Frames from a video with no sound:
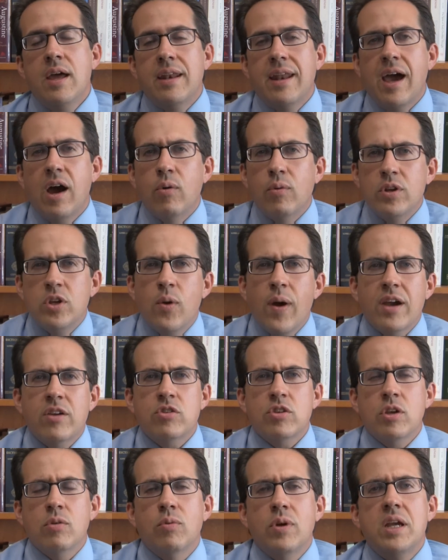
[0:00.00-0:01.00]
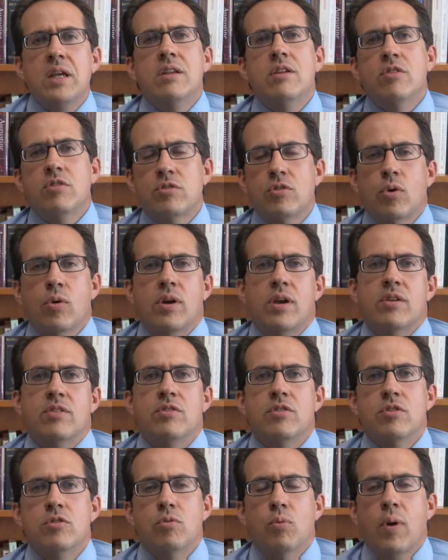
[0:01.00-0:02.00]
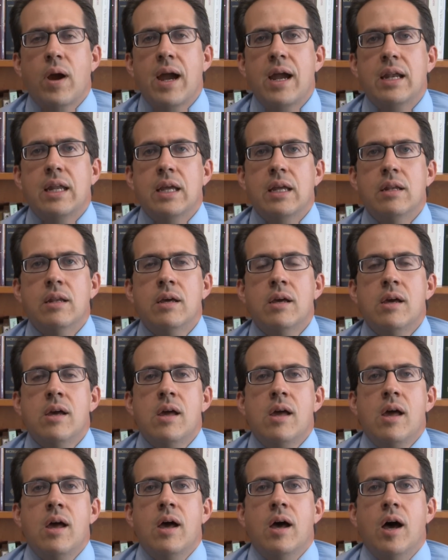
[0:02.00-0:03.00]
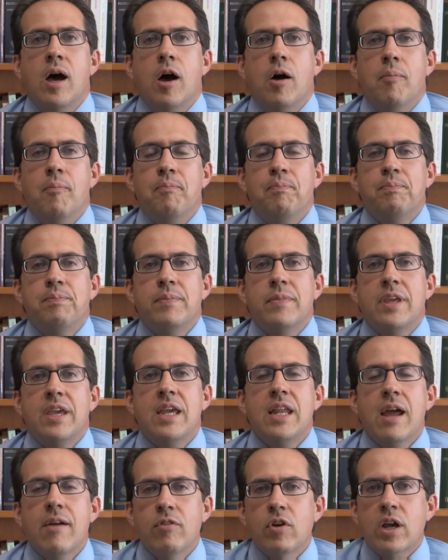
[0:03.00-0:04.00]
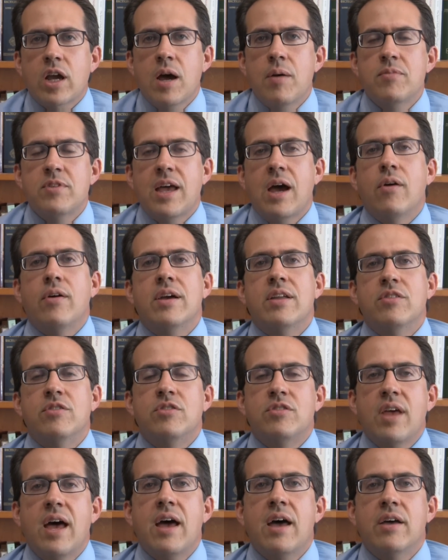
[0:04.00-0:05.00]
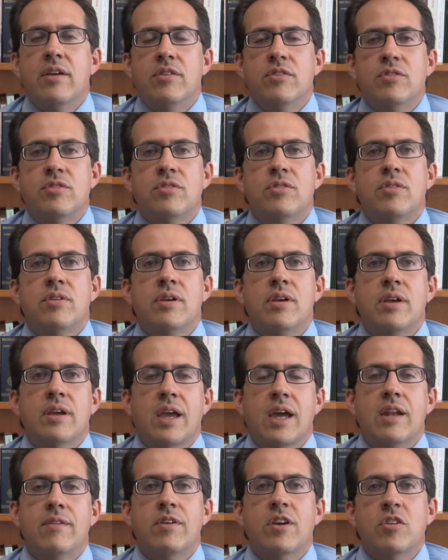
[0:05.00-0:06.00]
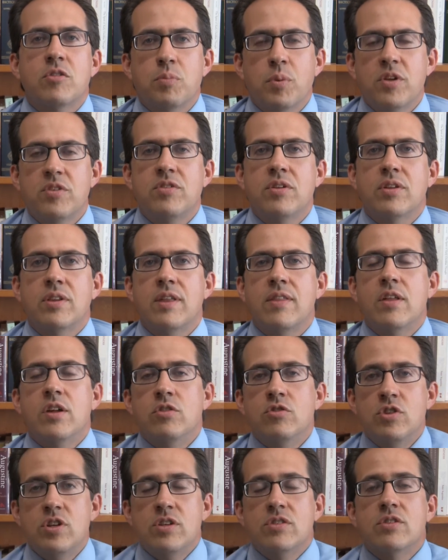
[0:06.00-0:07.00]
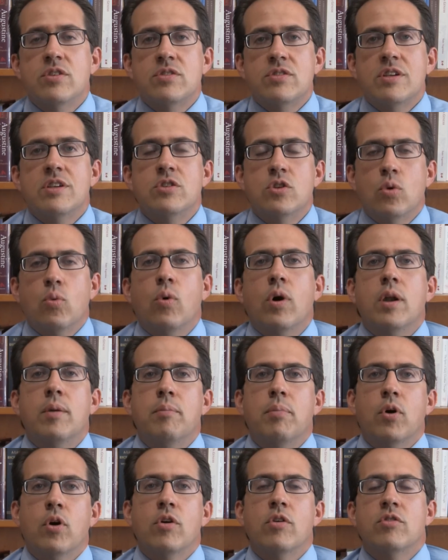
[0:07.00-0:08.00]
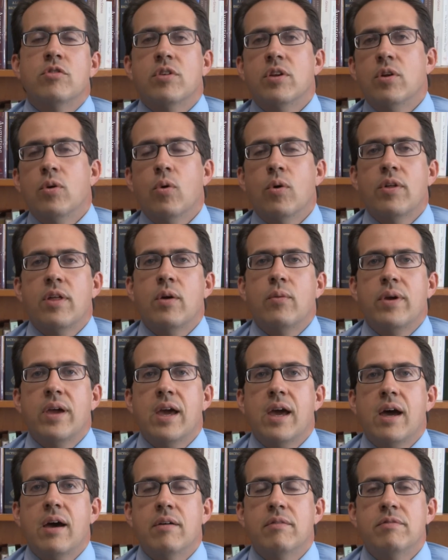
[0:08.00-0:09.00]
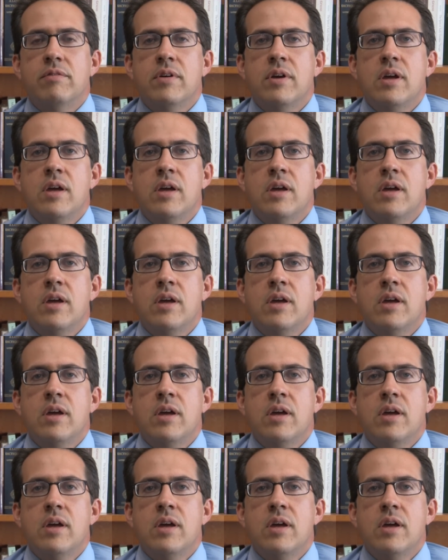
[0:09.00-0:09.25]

Now, when you actually read Nestorius's writing, um, he never comes out and says kind of explicitly that Jesus isn't one person or that we have